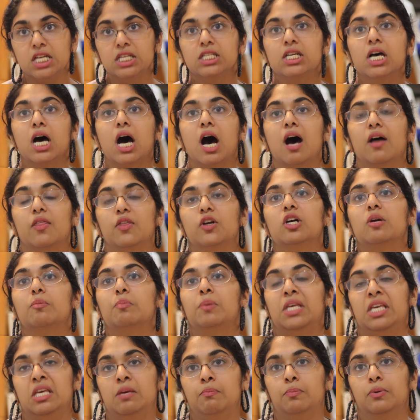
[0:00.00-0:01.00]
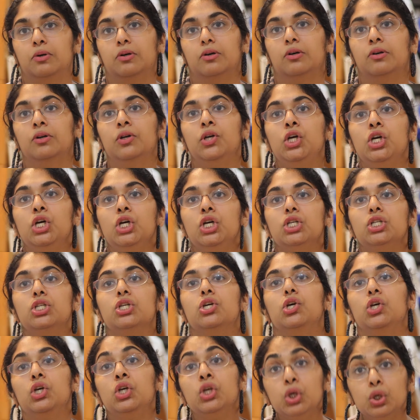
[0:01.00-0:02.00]
to other people
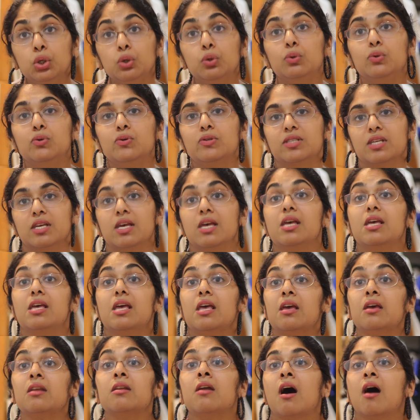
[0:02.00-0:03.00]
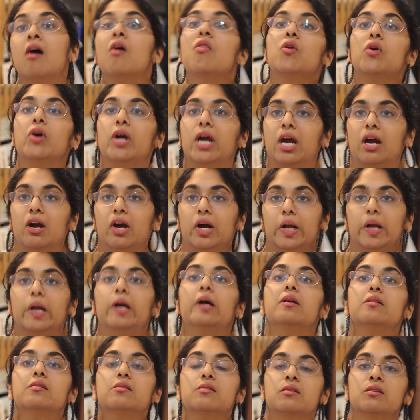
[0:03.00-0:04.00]
to use in other
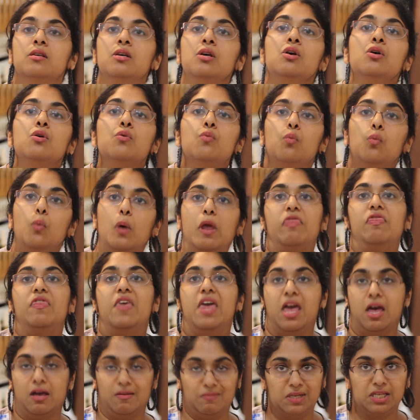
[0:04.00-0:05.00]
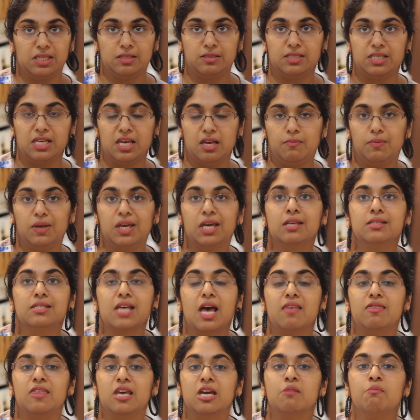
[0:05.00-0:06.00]
areas with Amnesty.
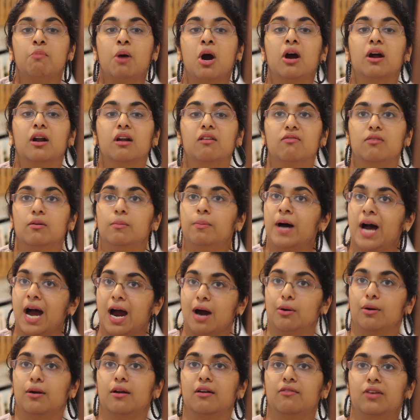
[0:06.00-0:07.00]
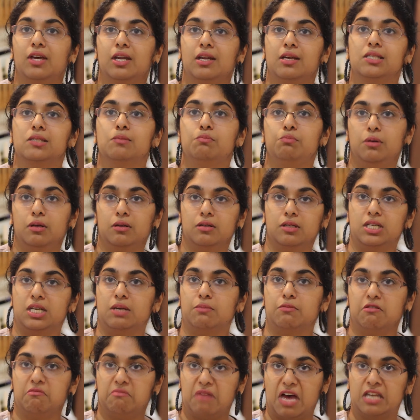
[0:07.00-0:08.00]
Because I think part of the power of it is
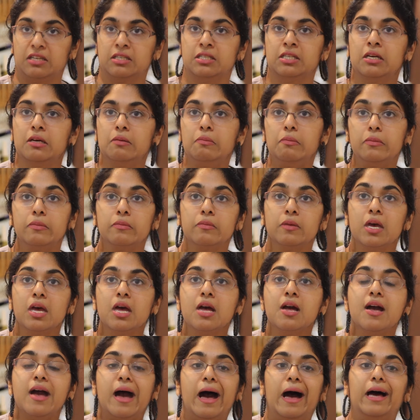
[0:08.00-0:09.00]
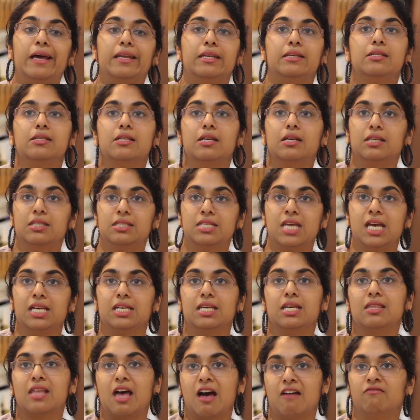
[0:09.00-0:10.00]
building momentum and
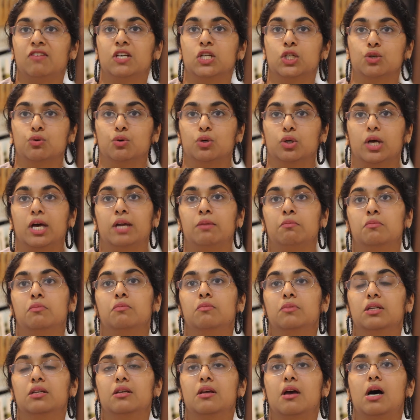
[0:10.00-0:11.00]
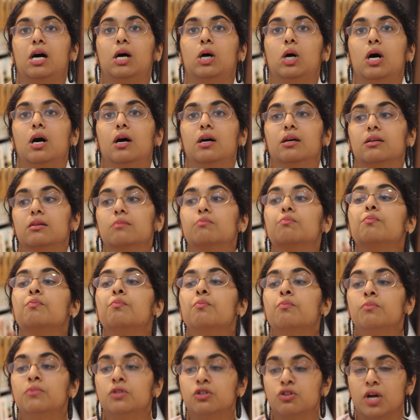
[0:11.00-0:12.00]
taking that visual and
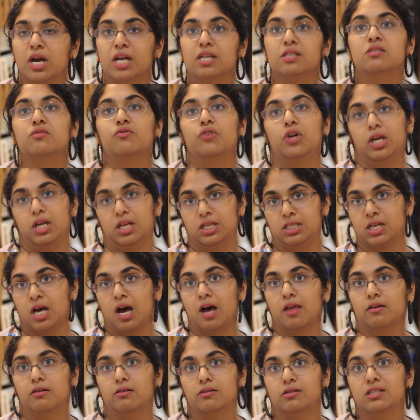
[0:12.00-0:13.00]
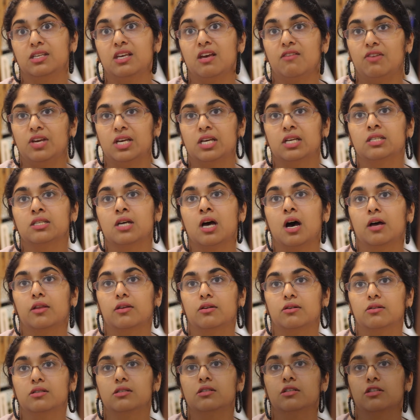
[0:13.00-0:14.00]
transferring it to others, giving it to
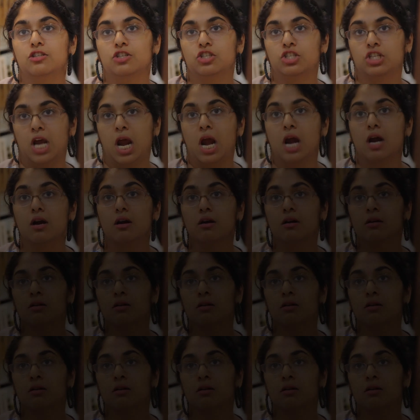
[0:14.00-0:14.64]
others to share.